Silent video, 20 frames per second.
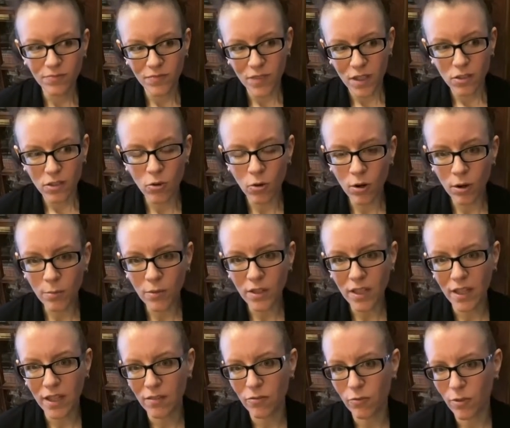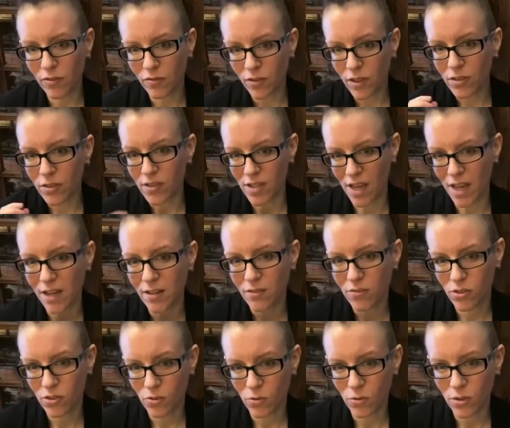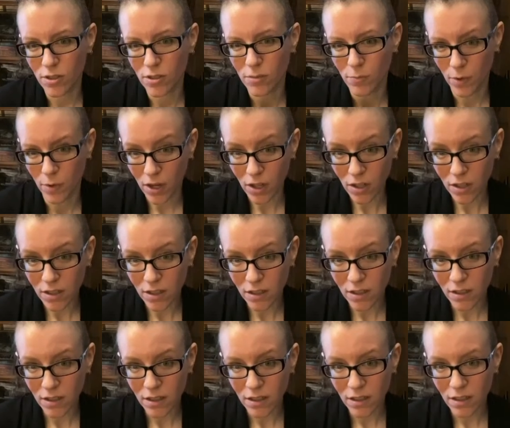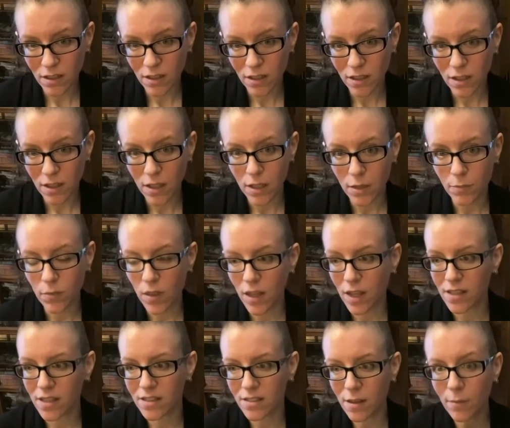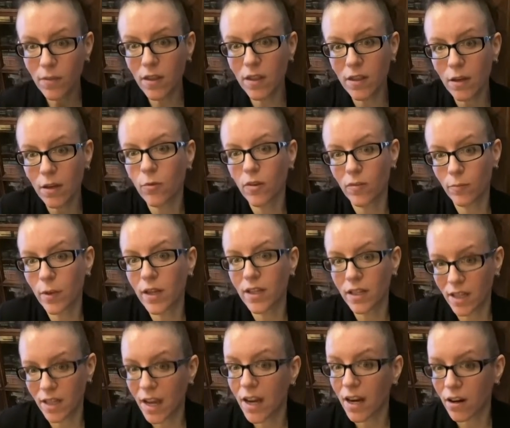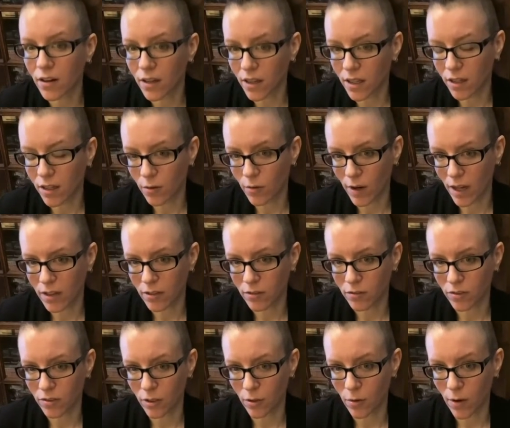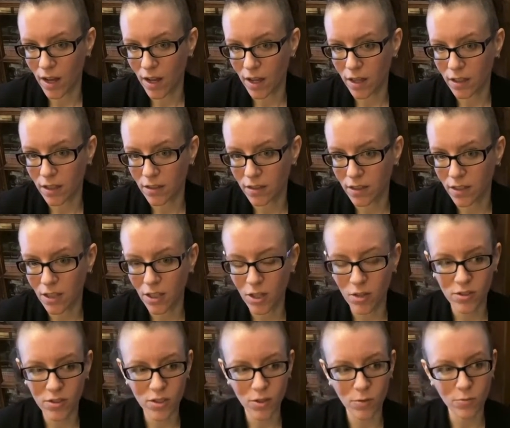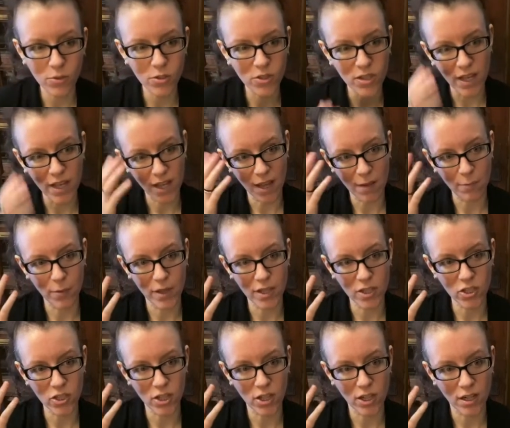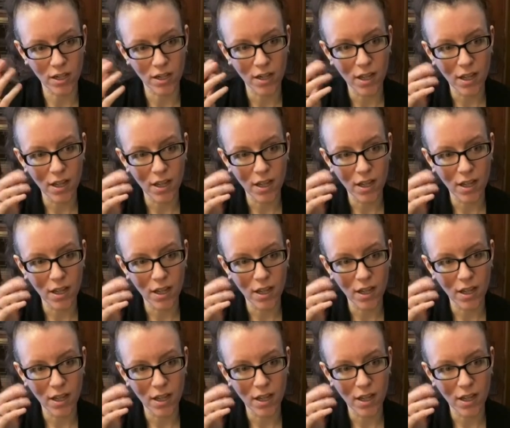Normally, if we feel Ten of Swords burden, it's something that we've been carrying around for a while. It's almost like I picture,